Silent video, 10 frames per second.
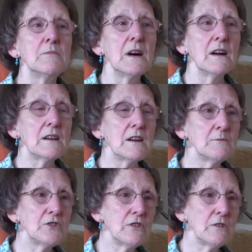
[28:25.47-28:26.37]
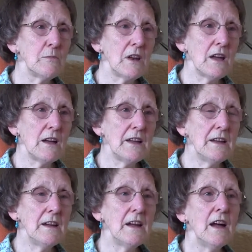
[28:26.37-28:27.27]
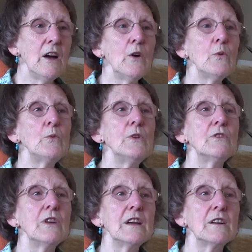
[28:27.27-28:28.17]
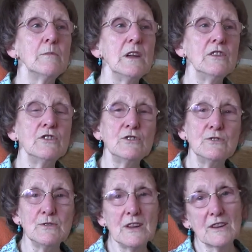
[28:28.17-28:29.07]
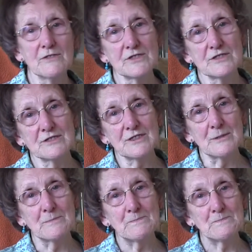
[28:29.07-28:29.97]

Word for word: Back comes the reply, we recommend that you do hair visiting.